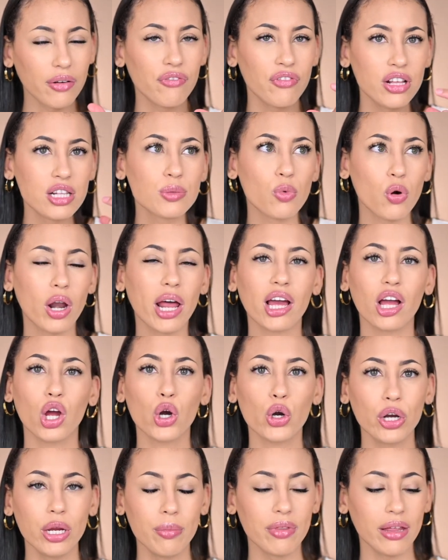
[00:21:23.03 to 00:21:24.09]
feels more like a
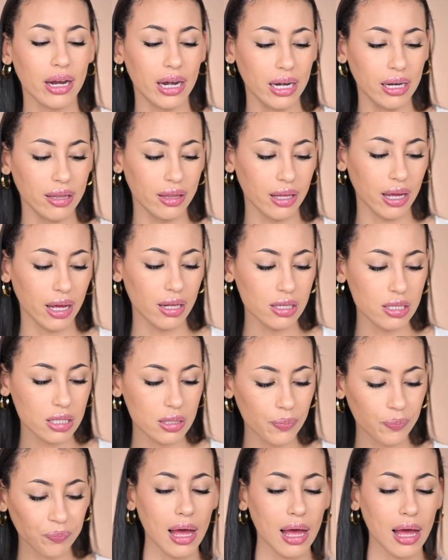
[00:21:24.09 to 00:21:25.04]
cream than anything else.